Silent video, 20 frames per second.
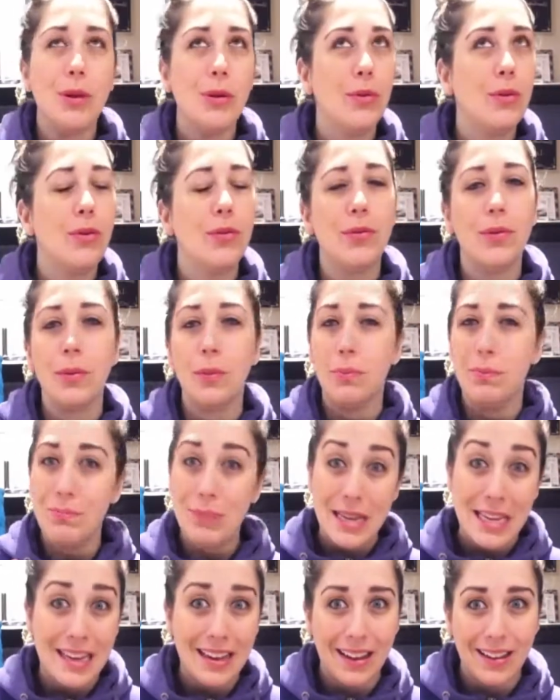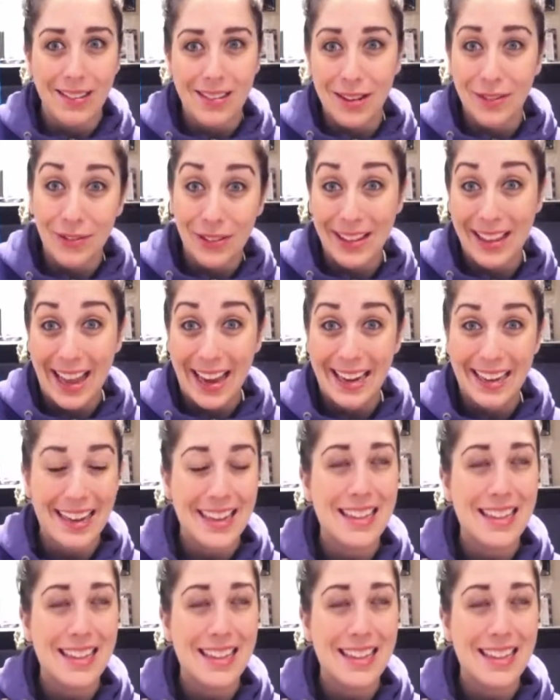beautiful beings of light.